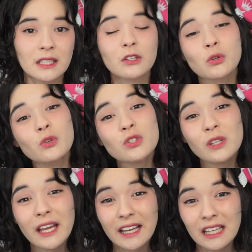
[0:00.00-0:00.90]
there's also
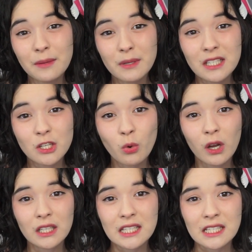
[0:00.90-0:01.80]
like a limited
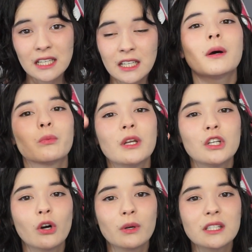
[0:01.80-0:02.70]
quality, but when you
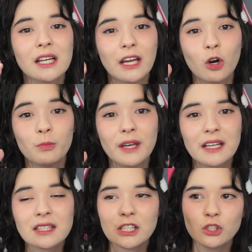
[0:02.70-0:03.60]
go into like
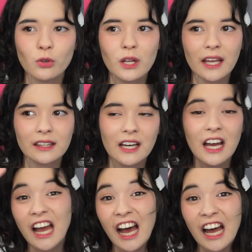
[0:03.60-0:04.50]
OBS they show you like the
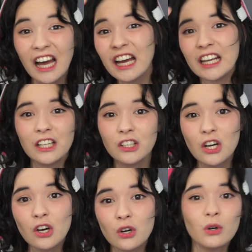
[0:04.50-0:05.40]
high,
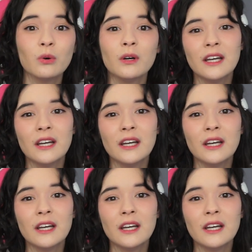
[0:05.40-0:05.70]
low,